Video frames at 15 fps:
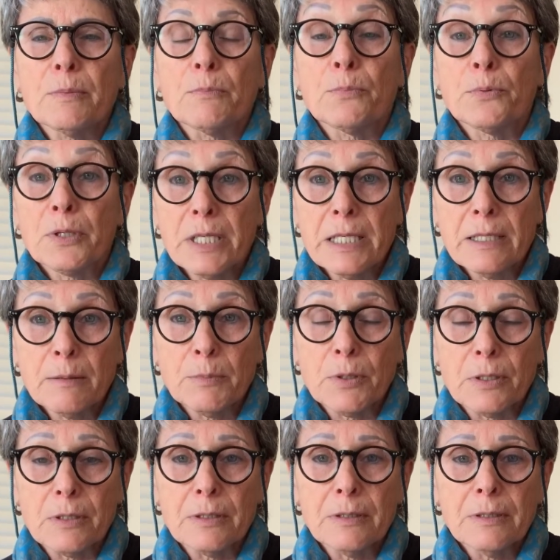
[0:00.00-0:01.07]

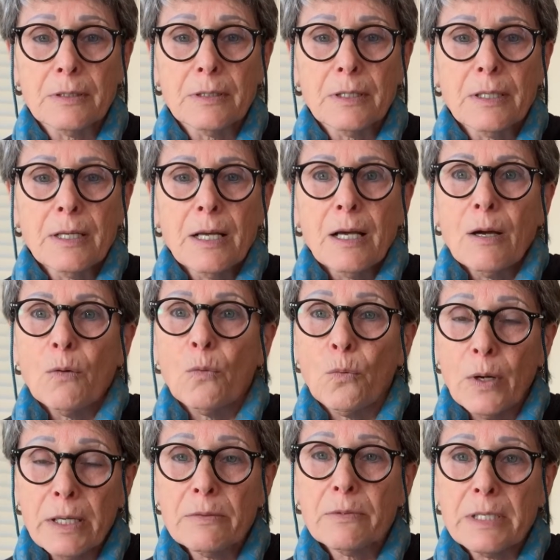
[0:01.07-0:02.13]
breathable,
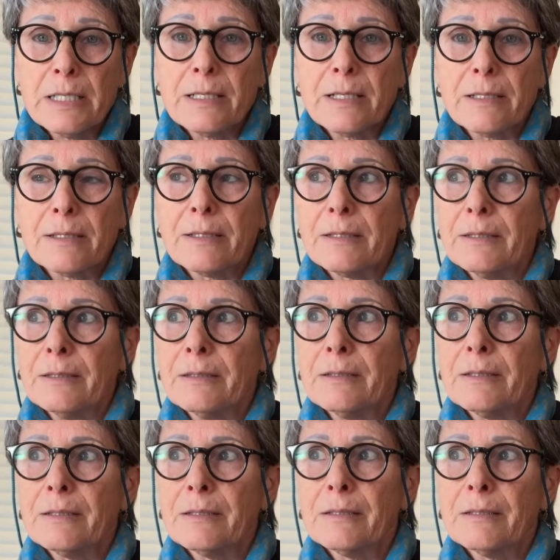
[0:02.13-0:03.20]
wind
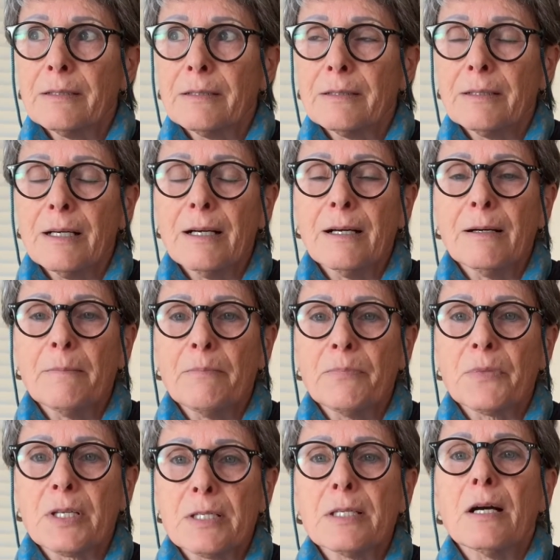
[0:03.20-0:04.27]
resistant
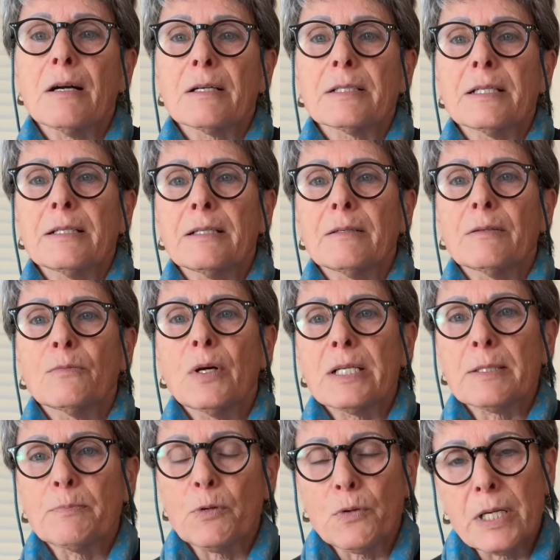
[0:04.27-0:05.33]
socks at
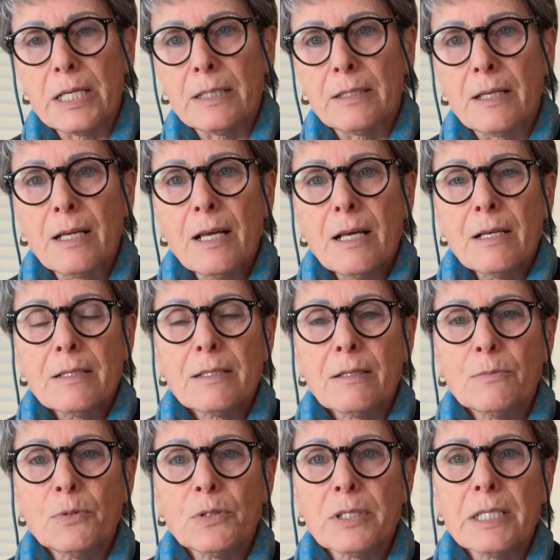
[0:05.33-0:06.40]
West Marine. So
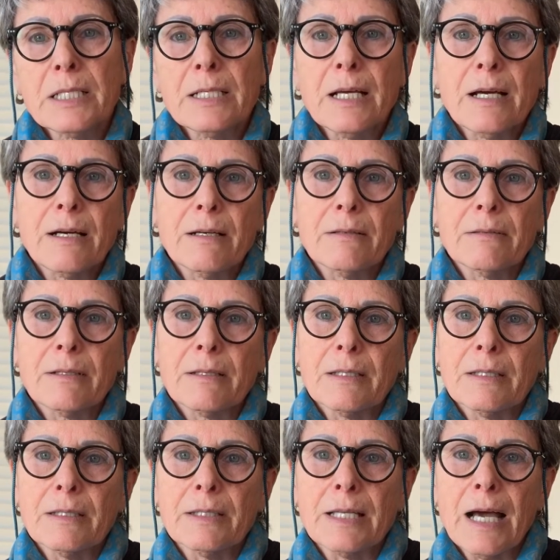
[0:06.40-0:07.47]
we'll see how
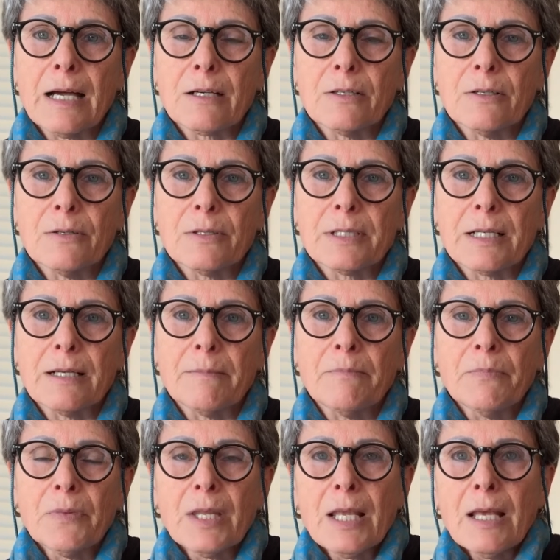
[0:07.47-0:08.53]
that goes.
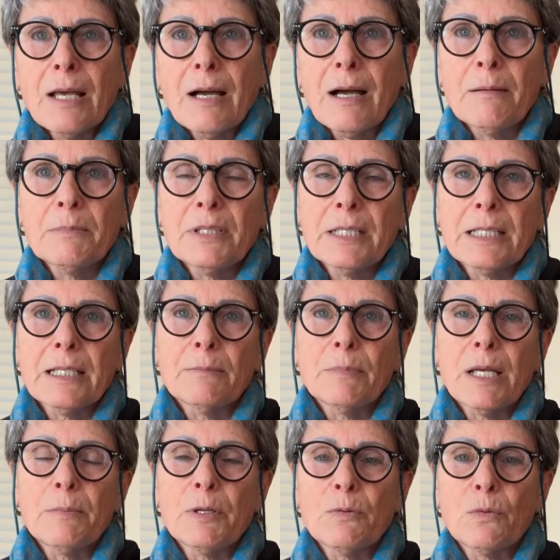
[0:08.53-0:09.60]
I'm thinking
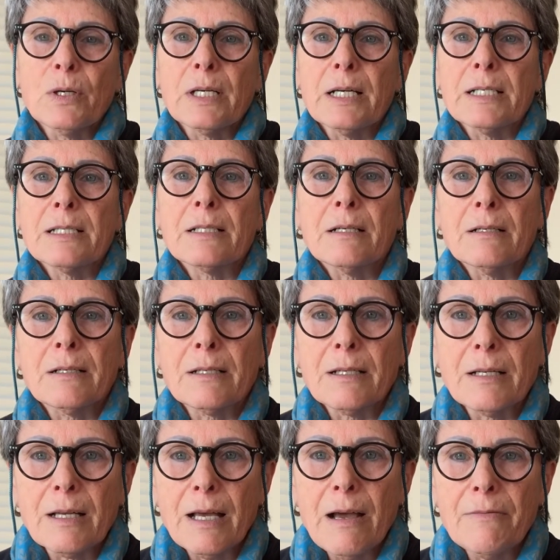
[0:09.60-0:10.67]
maybe when I start
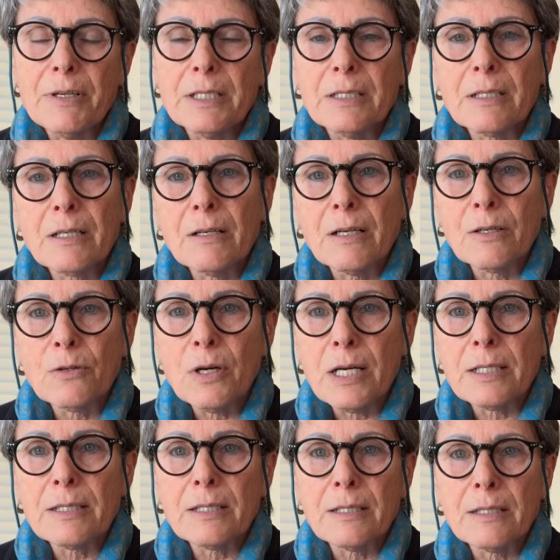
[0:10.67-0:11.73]
having to
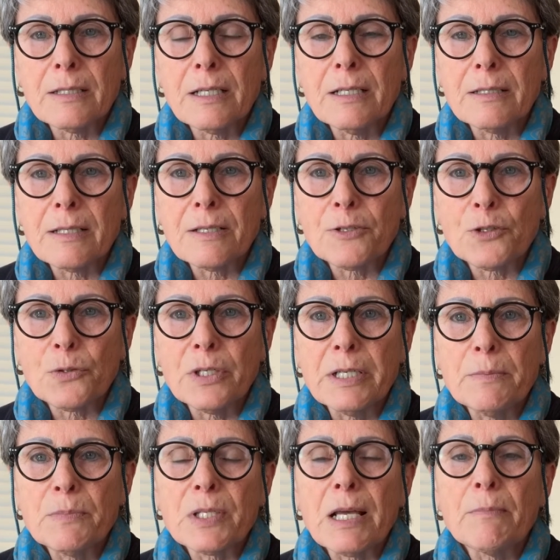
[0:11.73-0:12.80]
cross tons of
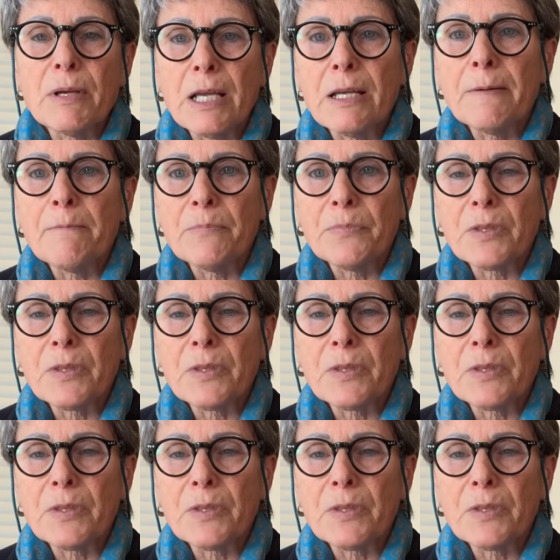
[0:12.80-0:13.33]
streams, I may,